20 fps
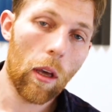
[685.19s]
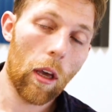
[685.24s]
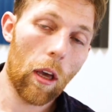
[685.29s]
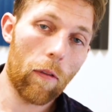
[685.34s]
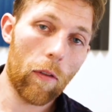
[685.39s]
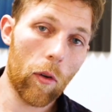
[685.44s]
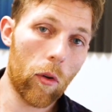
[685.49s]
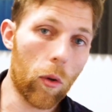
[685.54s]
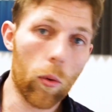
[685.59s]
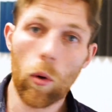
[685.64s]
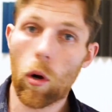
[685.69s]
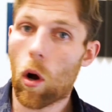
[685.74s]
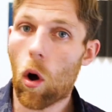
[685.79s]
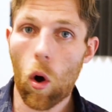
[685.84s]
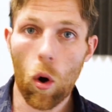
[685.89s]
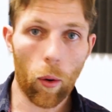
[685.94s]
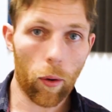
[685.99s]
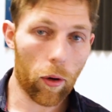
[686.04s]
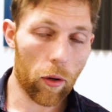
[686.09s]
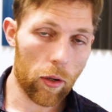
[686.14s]
If you do it
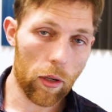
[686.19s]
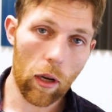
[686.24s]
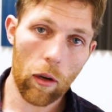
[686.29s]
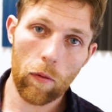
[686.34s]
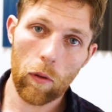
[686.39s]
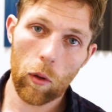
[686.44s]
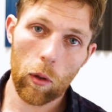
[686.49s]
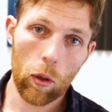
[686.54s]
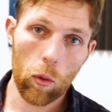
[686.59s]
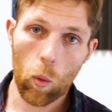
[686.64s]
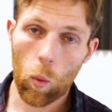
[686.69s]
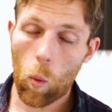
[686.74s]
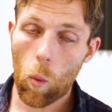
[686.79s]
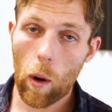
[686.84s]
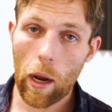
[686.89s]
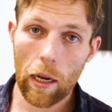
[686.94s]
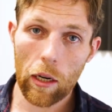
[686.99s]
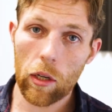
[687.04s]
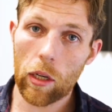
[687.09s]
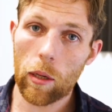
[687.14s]
all yourself, you can do it
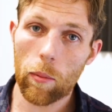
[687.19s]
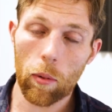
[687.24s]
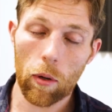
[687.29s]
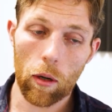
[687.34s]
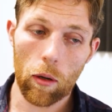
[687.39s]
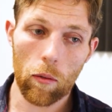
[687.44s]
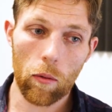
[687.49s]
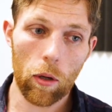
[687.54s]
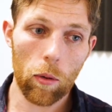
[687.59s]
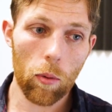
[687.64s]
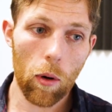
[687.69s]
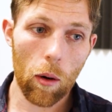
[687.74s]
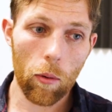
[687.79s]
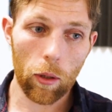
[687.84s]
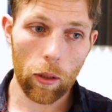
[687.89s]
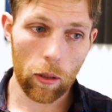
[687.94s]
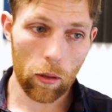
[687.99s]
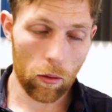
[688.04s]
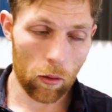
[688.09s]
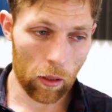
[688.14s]
way cheaper. You're
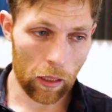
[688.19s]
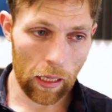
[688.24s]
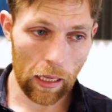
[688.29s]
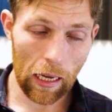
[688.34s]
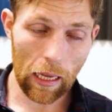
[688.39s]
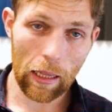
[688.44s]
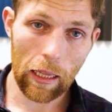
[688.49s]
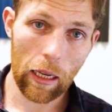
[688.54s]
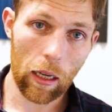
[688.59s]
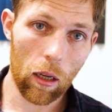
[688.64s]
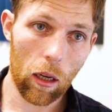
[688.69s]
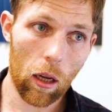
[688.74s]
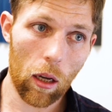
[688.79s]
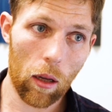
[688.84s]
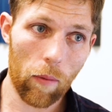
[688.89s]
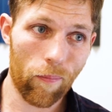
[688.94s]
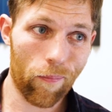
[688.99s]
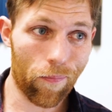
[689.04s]
probably looking at like